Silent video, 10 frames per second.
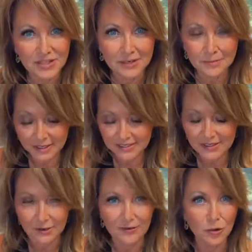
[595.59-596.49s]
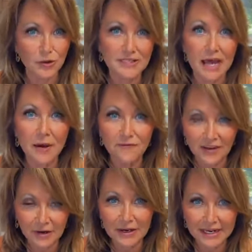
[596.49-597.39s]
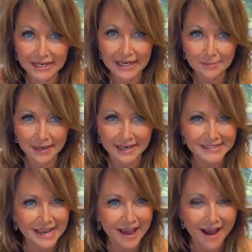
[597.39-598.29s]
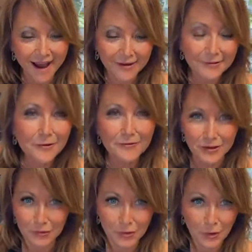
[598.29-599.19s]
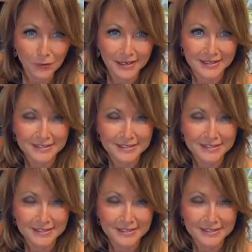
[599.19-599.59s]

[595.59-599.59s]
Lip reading: Chicken breasts are, of course, a very lean meat. I don't know if you know